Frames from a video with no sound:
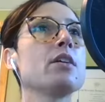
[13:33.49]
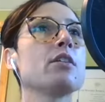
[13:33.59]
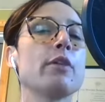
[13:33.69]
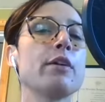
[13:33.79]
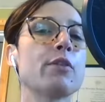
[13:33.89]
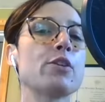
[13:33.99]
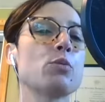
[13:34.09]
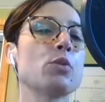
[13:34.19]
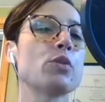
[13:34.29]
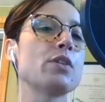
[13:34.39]
grief
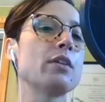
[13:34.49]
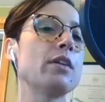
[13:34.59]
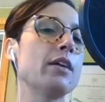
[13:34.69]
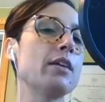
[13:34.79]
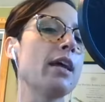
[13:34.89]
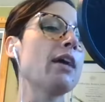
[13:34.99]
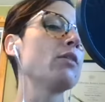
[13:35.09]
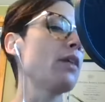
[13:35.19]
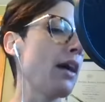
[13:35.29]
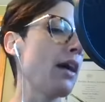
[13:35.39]
rituals and and
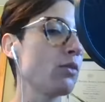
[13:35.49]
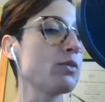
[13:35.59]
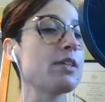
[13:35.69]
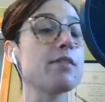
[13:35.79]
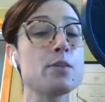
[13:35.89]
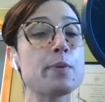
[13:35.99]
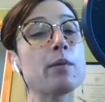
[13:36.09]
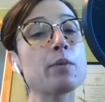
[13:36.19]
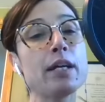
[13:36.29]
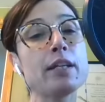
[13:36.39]
how how death has
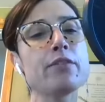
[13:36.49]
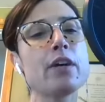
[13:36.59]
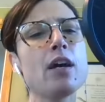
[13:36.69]
become kind of